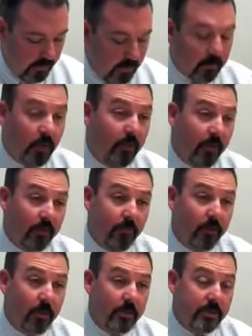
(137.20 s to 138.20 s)
improving
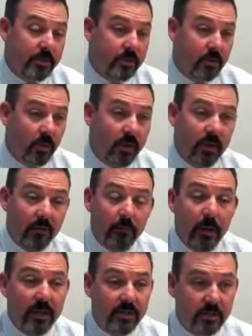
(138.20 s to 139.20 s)
pharmacists' screening
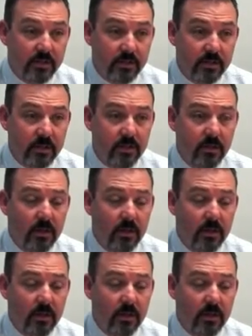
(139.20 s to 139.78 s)
of patients,